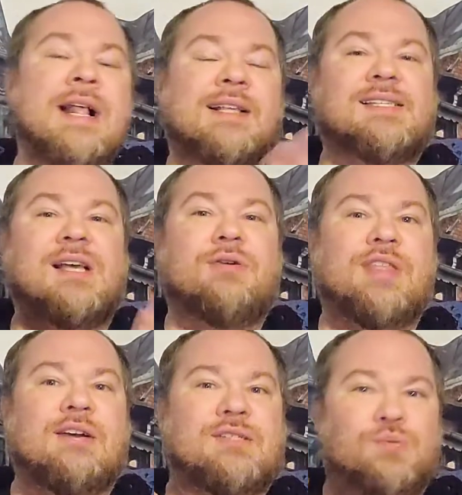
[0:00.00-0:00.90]
so
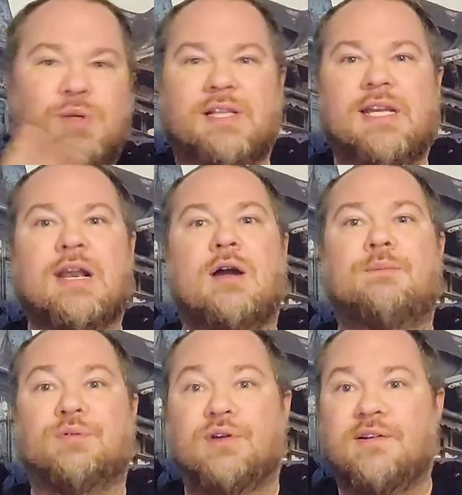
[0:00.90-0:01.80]
there's really no
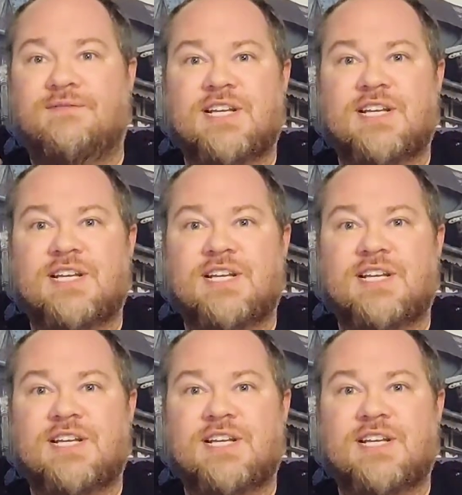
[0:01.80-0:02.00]
proof